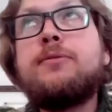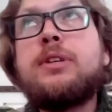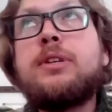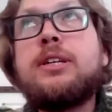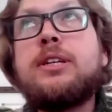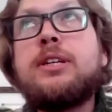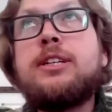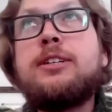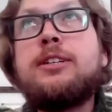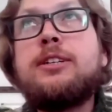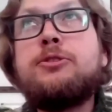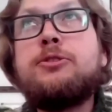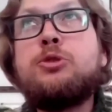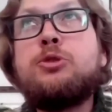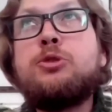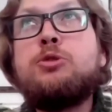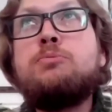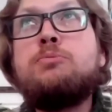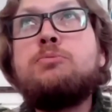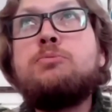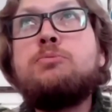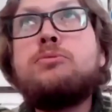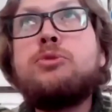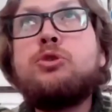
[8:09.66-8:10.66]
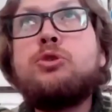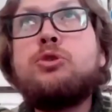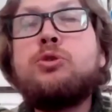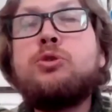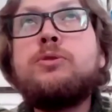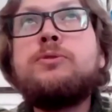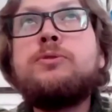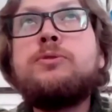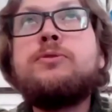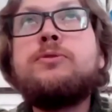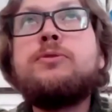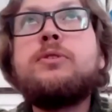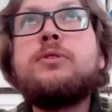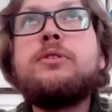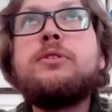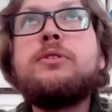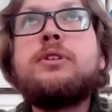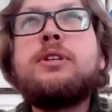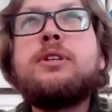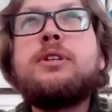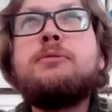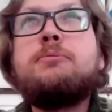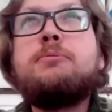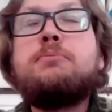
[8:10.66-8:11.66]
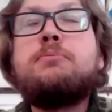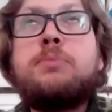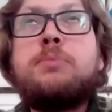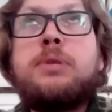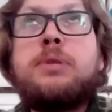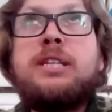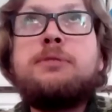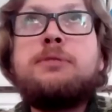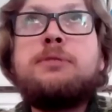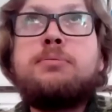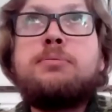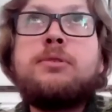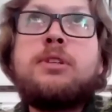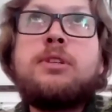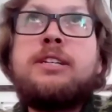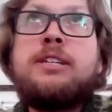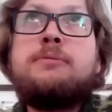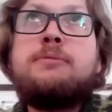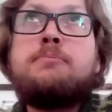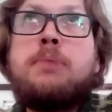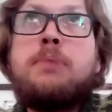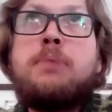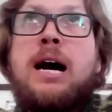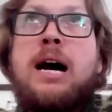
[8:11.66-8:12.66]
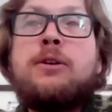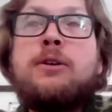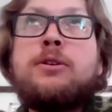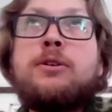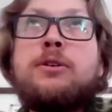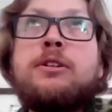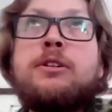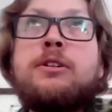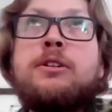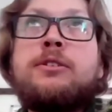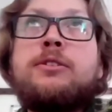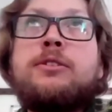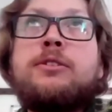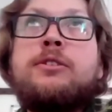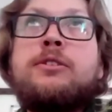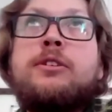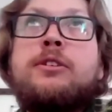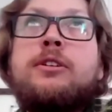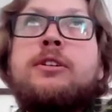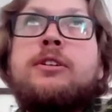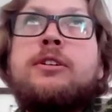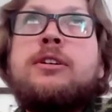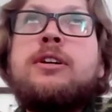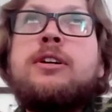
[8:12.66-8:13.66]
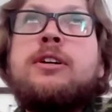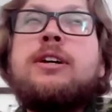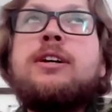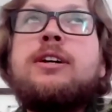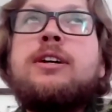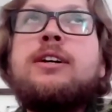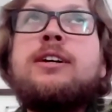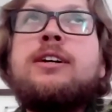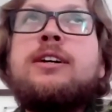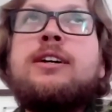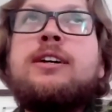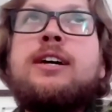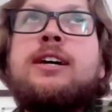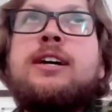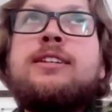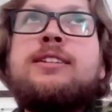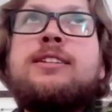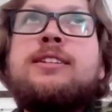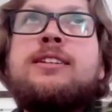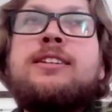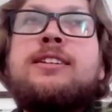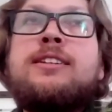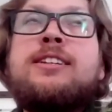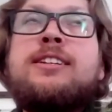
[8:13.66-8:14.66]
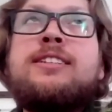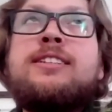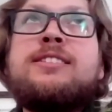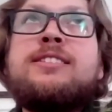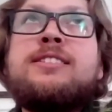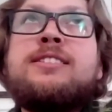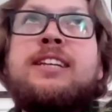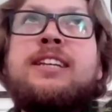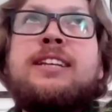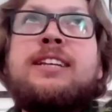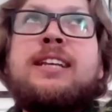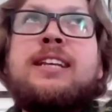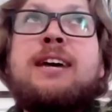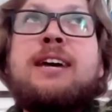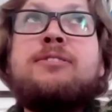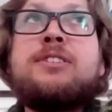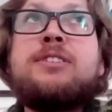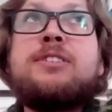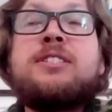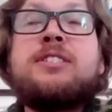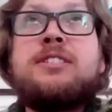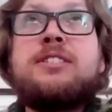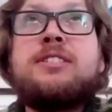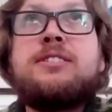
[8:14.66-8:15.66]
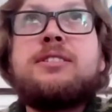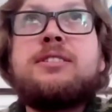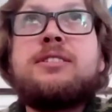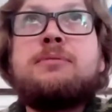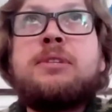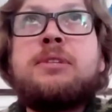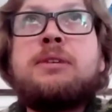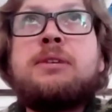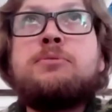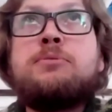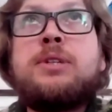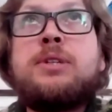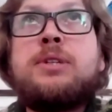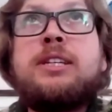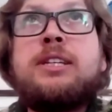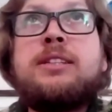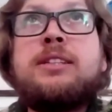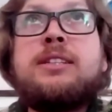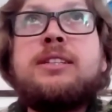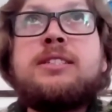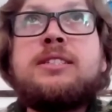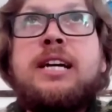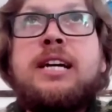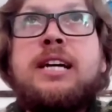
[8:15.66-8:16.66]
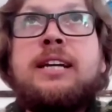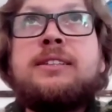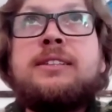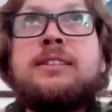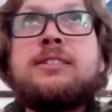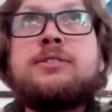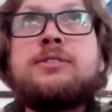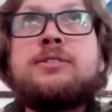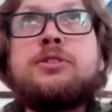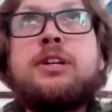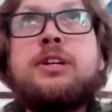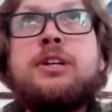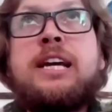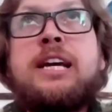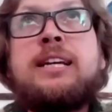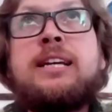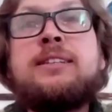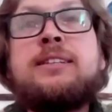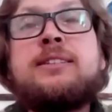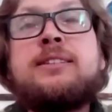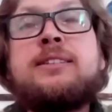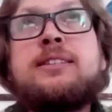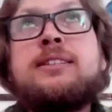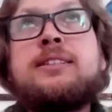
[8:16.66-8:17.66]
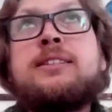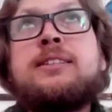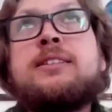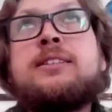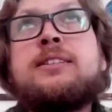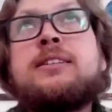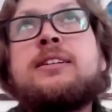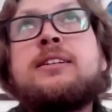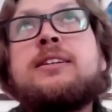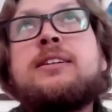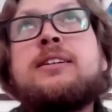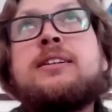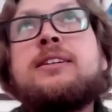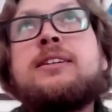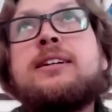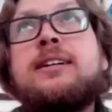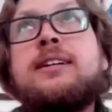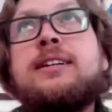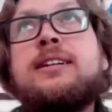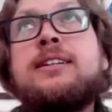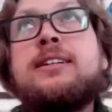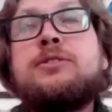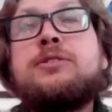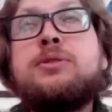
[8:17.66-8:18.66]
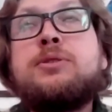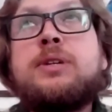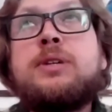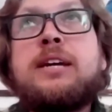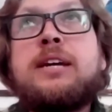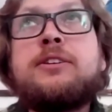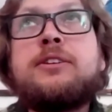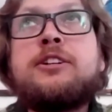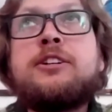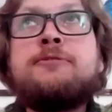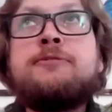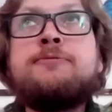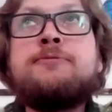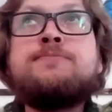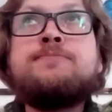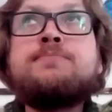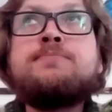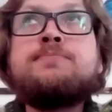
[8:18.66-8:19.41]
remove the people in power, and instead have a system that we designed and created together,